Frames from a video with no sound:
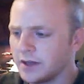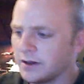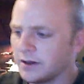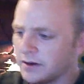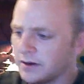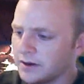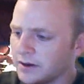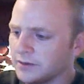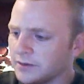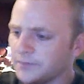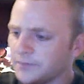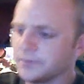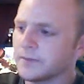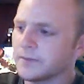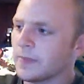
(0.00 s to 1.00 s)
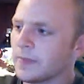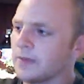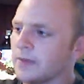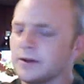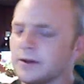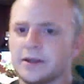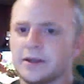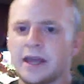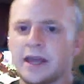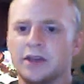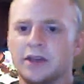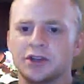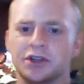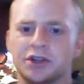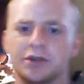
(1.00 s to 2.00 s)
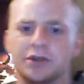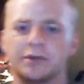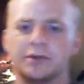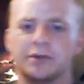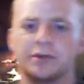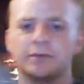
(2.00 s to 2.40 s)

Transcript: on. You take your shoe,